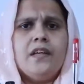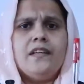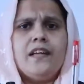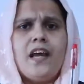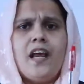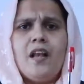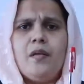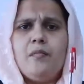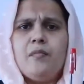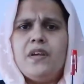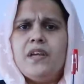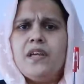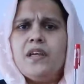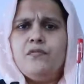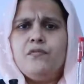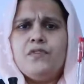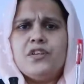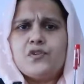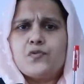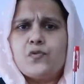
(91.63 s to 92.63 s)
Tell me
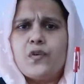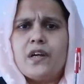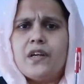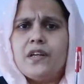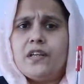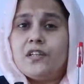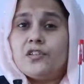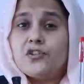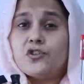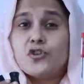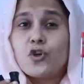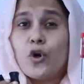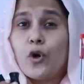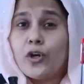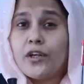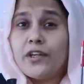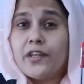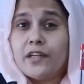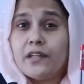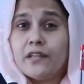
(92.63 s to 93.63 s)
which one is
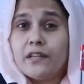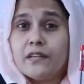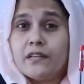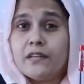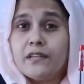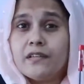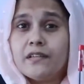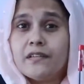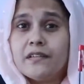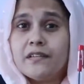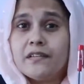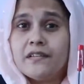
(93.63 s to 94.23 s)
shorter?